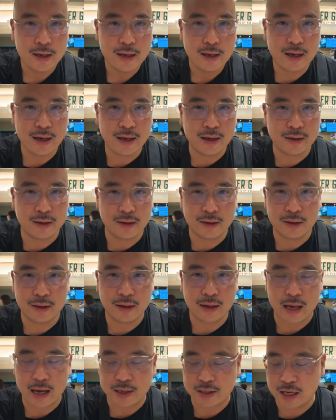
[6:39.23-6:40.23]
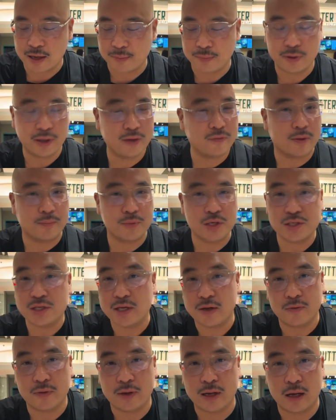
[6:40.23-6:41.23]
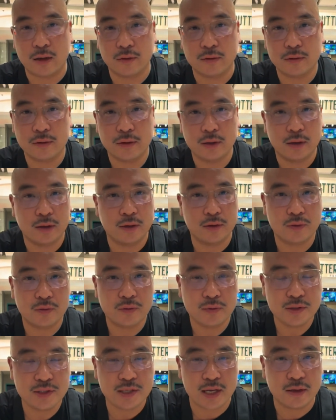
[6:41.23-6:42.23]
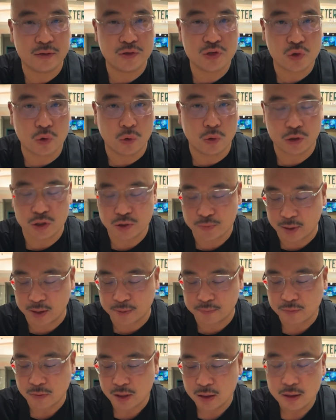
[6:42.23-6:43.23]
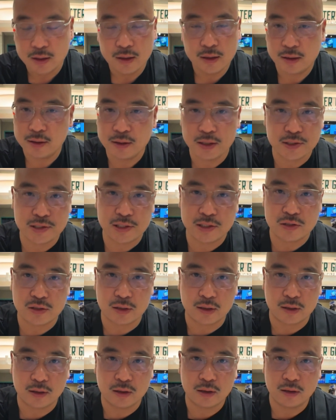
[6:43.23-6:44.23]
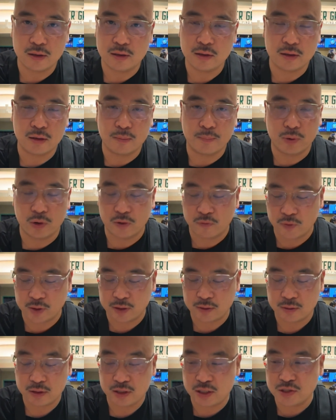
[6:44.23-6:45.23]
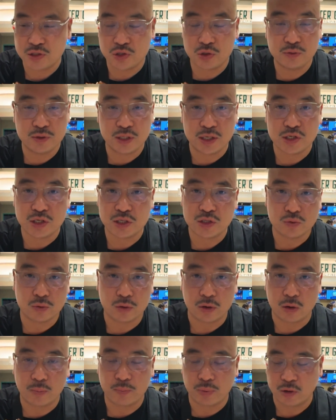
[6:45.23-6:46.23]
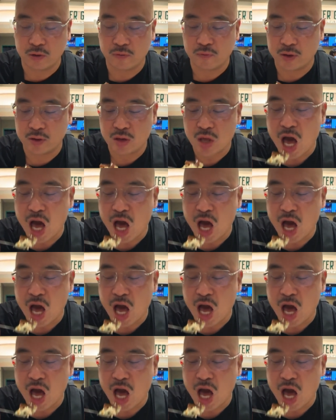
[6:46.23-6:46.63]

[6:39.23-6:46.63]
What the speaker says: And I can't believe I'm just giving out 10 scores, but this is a perfect, these two dishes are perfect.